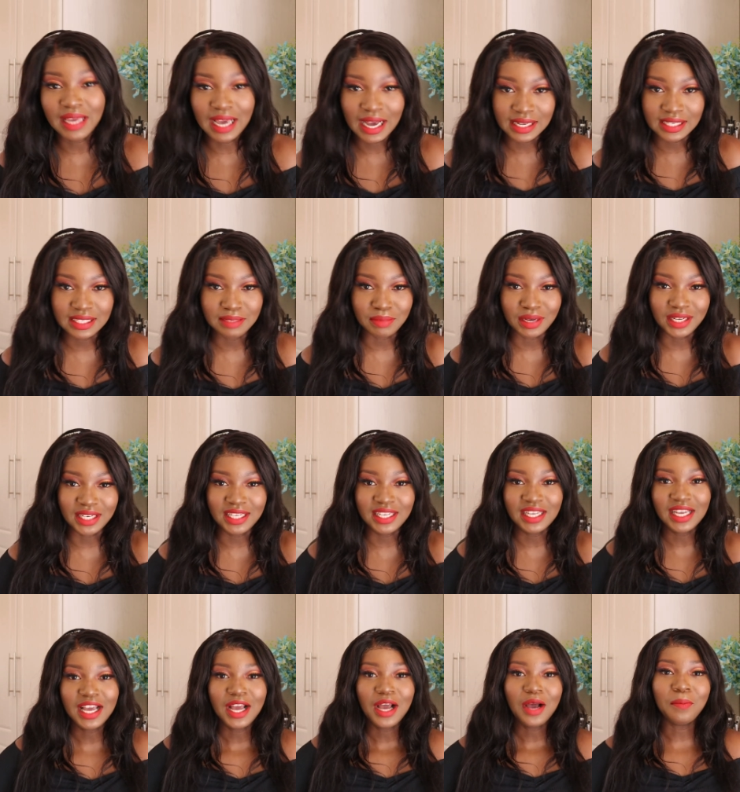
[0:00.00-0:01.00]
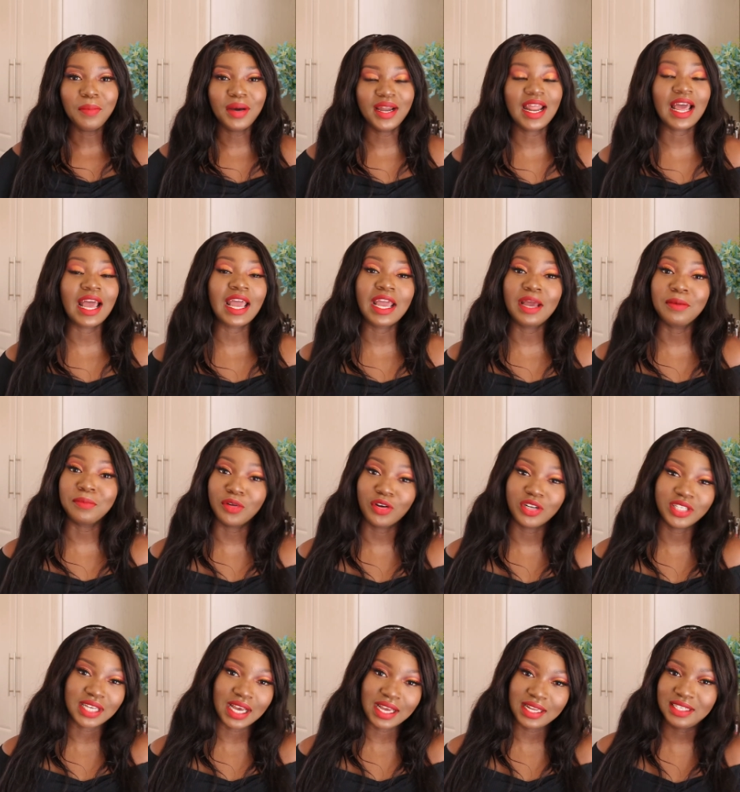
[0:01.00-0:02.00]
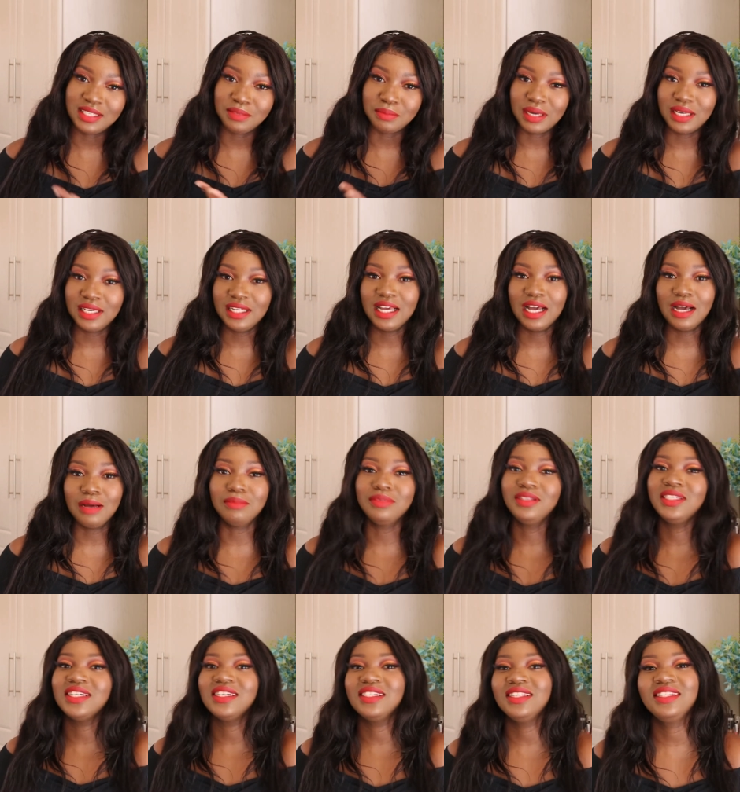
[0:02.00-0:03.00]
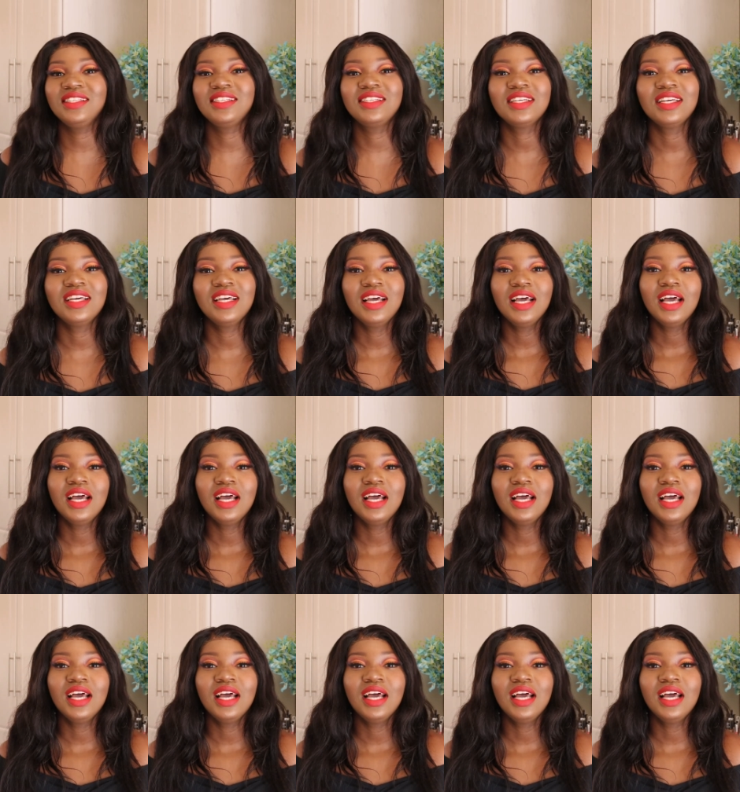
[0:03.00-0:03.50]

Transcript: me anti money but i am not anti money i'm just